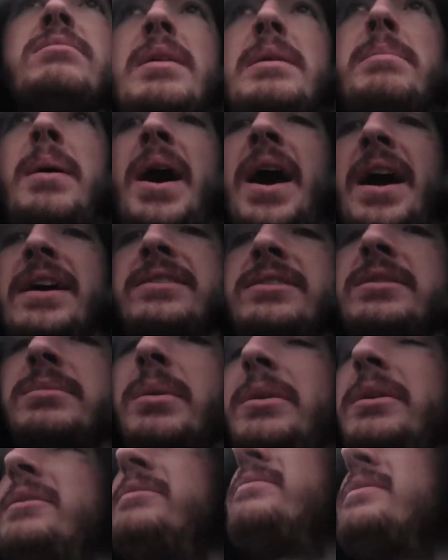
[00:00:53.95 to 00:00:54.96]
be
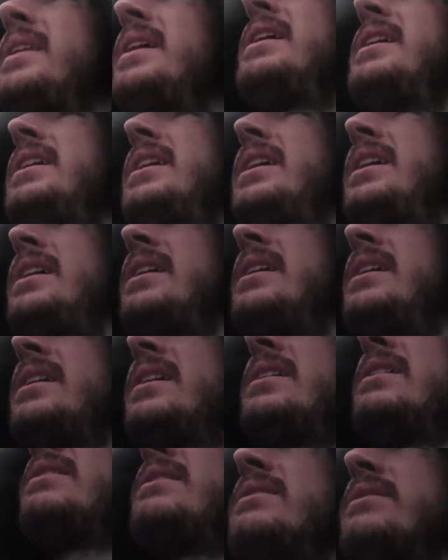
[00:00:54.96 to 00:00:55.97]
possible.
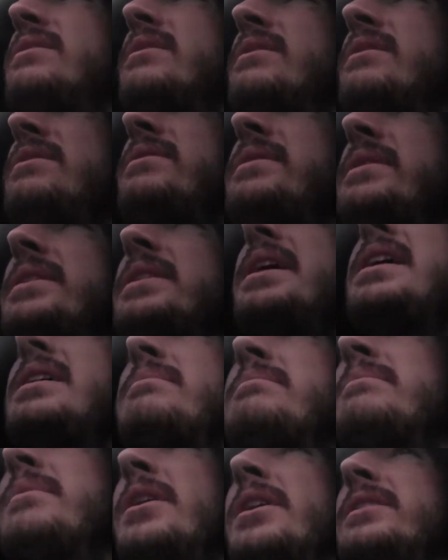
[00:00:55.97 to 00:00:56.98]
For like
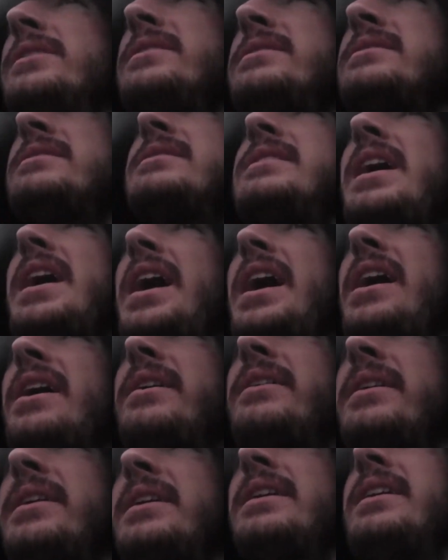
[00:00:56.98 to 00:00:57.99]
months
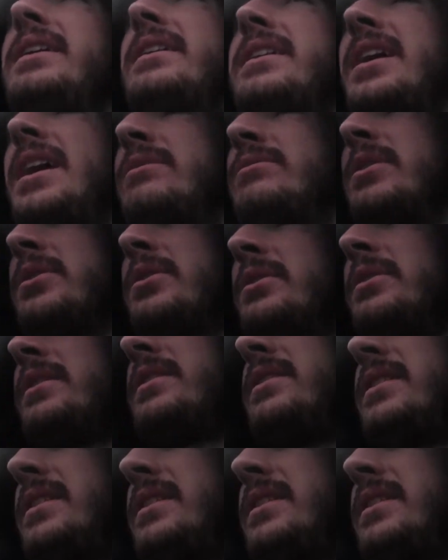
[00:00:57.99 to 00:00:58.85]
now, okay, I'm recording